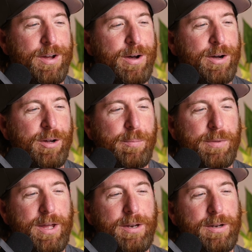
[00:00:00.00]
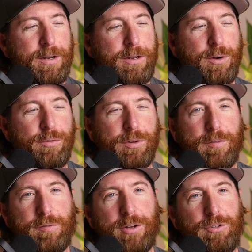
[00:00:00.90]
Then during the
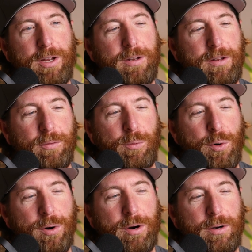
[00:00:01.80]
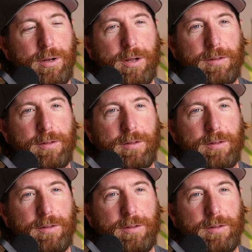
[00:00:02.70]
French and Indian War,